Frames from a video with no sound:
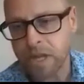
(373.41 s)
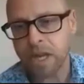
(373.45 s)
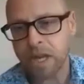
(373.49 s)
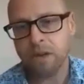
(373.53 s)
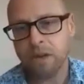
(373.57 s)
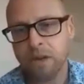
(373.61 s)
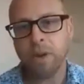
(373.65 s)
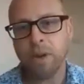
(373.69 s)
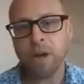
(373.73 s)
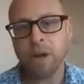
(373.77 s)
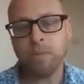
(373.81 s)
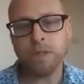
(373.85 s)

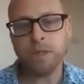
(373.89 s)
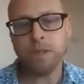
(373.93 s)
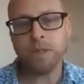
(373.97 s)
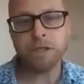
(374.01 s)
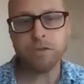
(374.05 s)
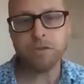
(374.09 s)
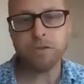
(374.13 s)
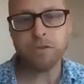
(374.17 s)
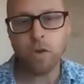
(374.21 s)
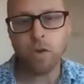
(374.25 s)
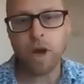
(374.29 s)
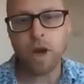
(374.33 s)
and
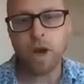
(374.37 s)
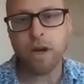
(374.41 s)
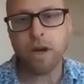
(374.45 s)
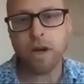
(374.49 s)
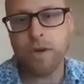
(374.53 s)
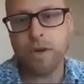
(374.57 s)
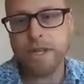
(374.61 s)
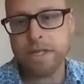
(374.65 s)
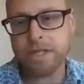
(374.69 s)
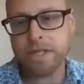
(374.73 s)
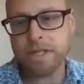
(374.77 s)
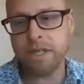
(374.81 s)
published quite
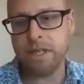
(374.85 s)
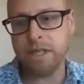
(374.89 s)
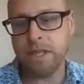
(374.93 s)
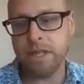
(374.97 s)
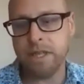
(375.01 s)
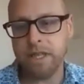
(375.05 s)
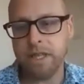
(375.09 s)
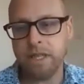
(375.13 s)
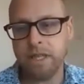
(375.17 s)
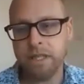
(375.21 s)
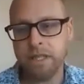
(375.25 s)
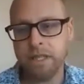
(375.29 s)

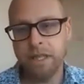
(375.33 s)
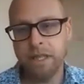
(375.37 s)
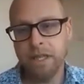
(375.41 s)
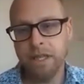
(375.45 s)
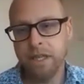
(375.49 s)
recently.